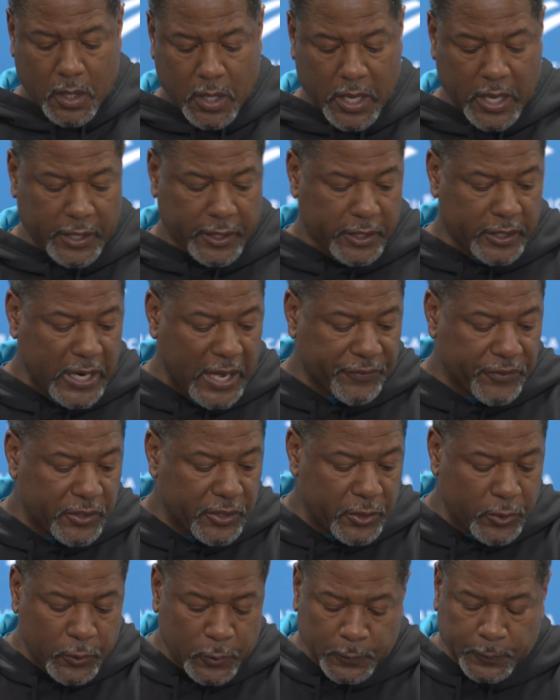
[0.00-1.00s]
Uh, good
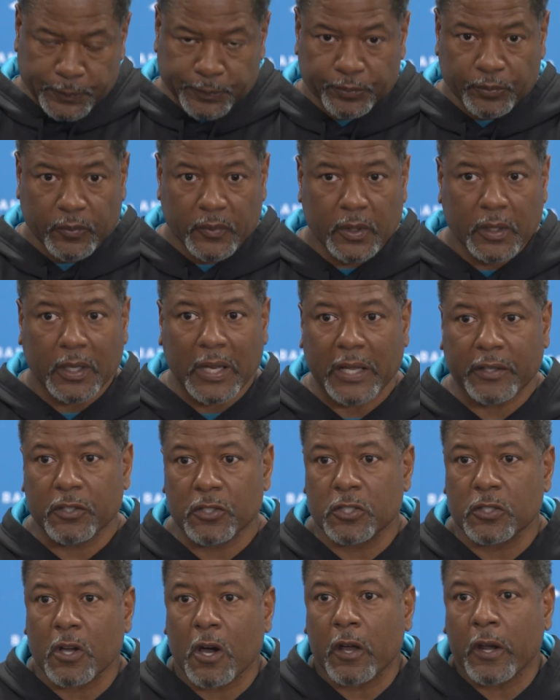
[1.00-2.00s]
afternoon. I'd like to
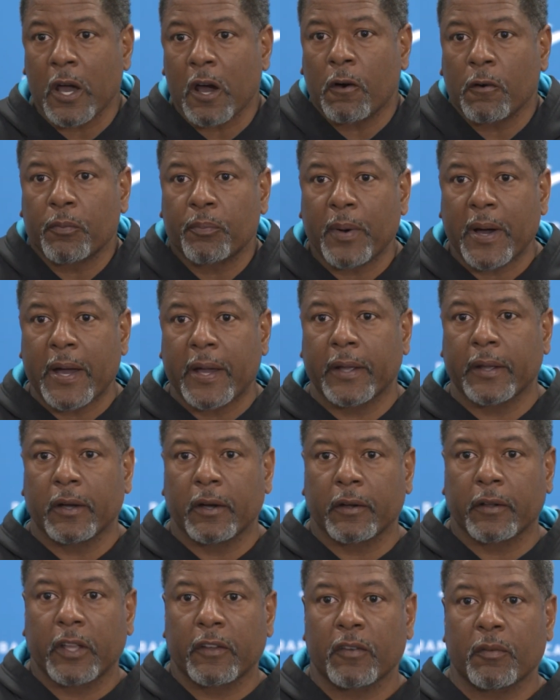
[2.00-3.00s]
start off by
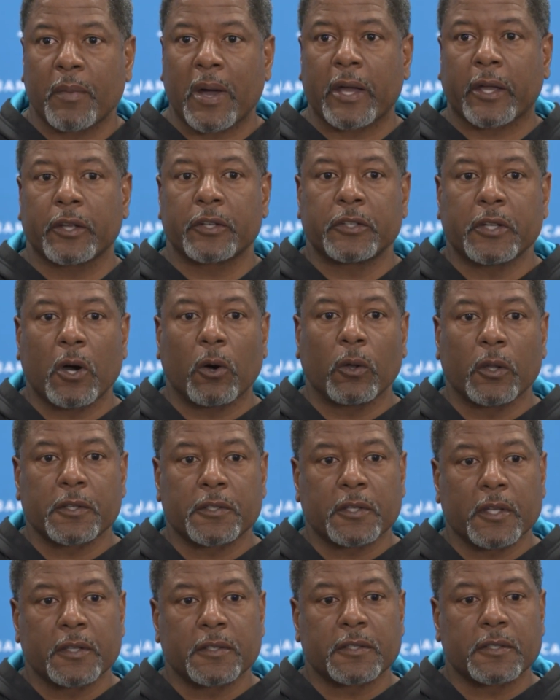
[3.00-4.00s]
uh, giving my
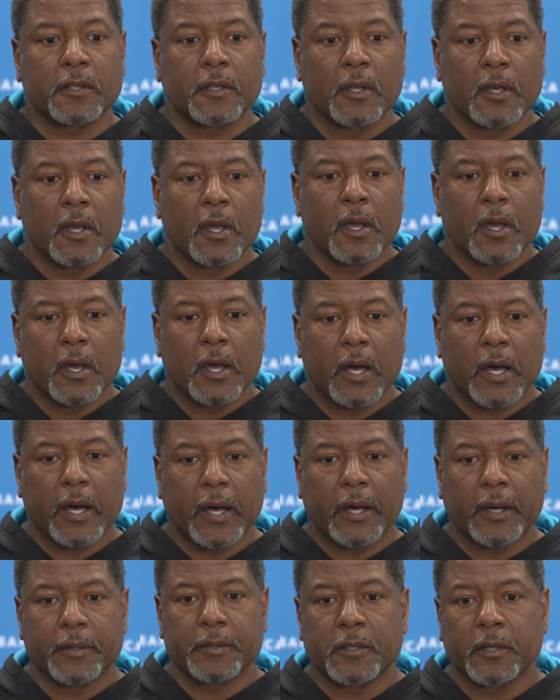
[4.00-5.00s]
condolences
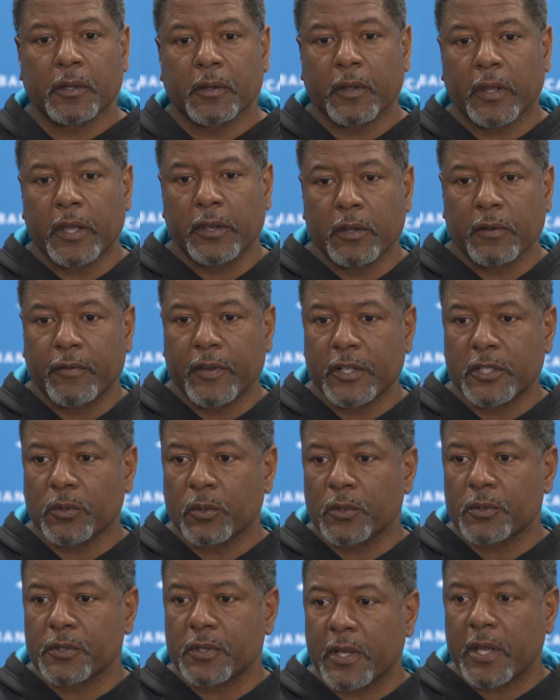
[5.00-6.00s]
uh, to the
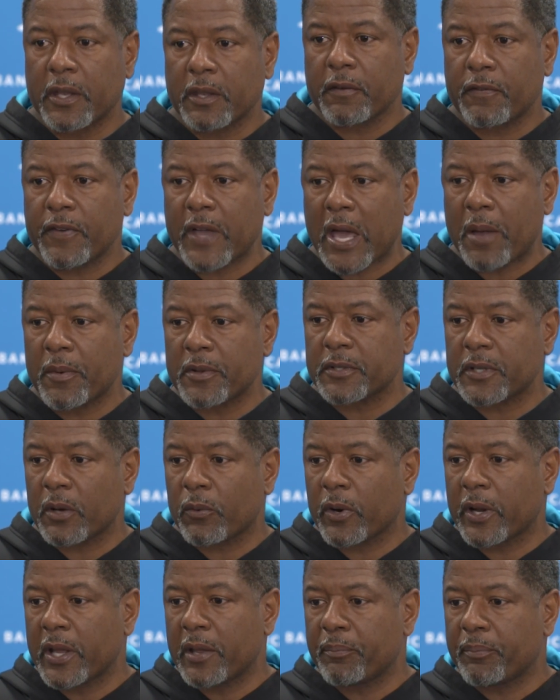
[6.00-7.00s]
individuals and the families
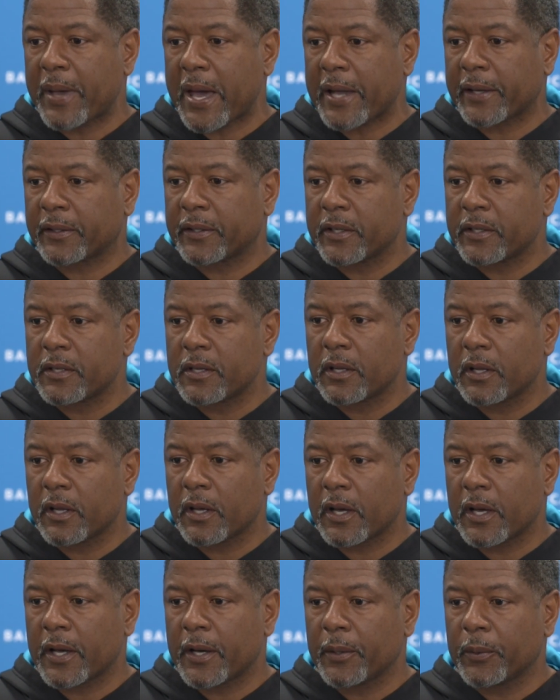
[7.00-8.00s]
that were impacted
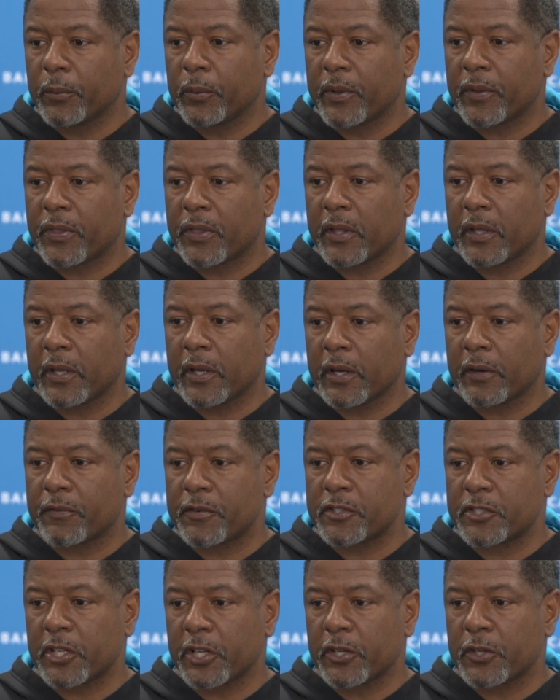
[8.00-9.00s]
uh, with the uh,
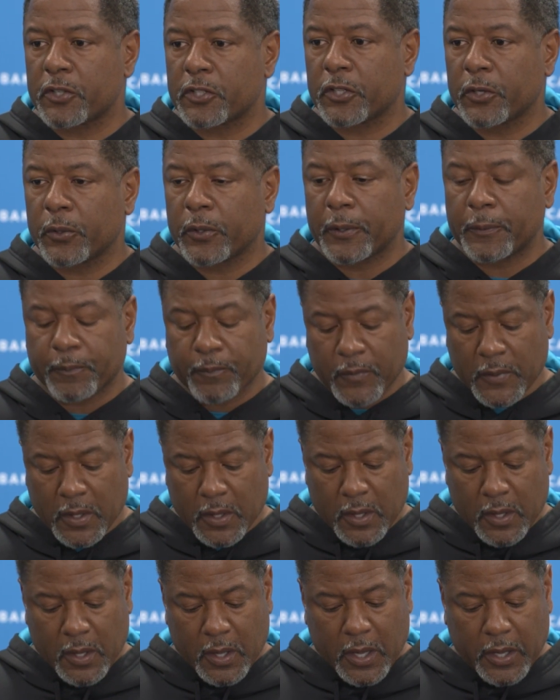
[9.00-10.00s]
Virginia shooting.
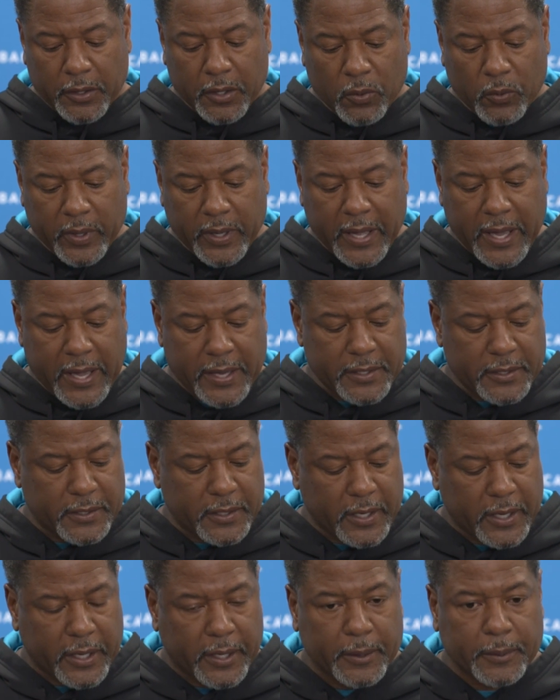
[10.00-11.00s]
I know we
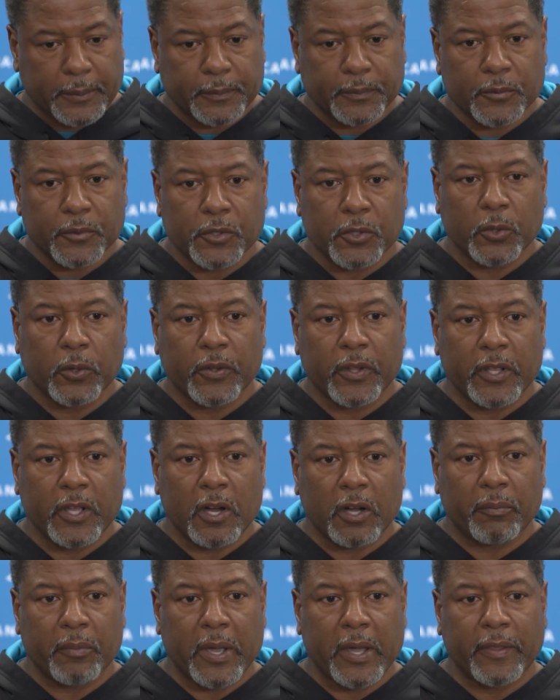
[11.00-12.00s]
had um, two of the
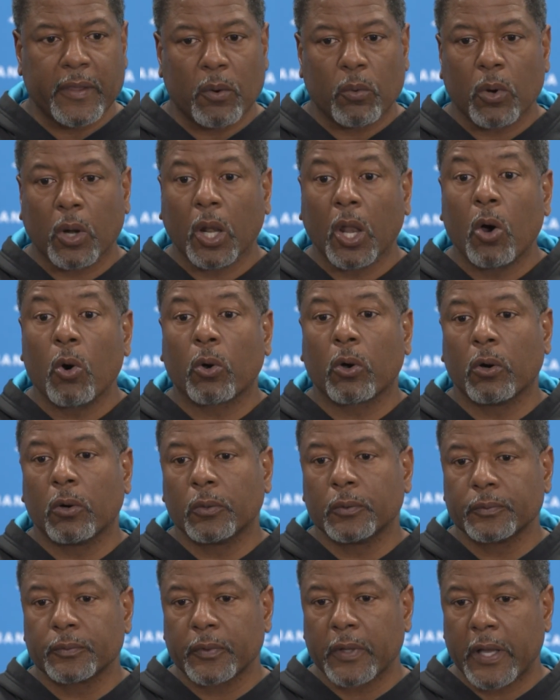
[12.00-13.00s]
young men that were
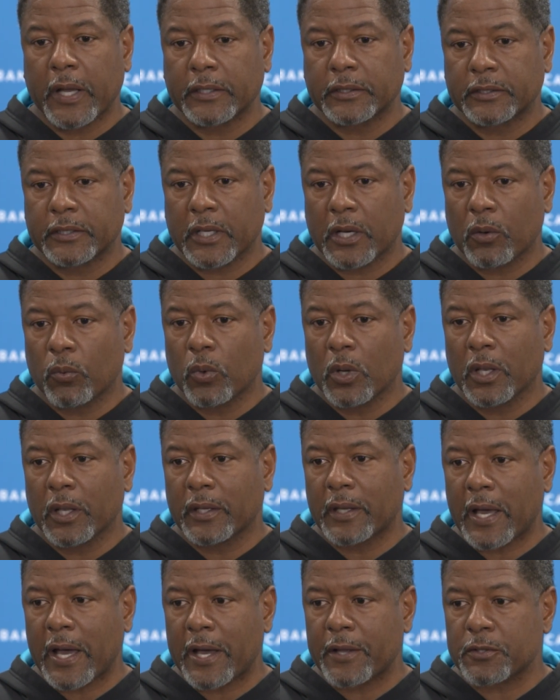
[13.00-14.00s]
local at uh,
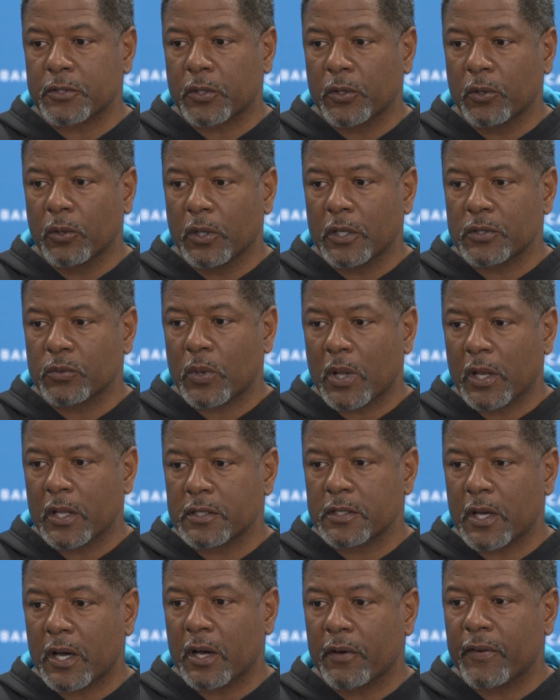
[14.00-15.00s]
Woodland High School as well
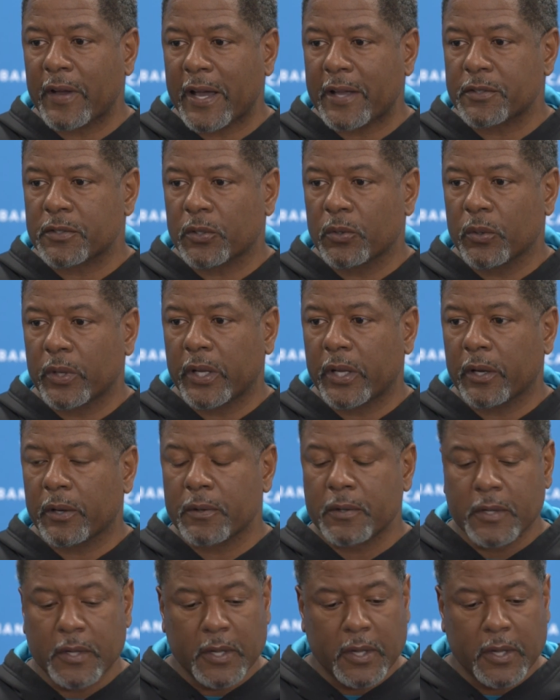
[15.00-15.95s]
as Hough High School here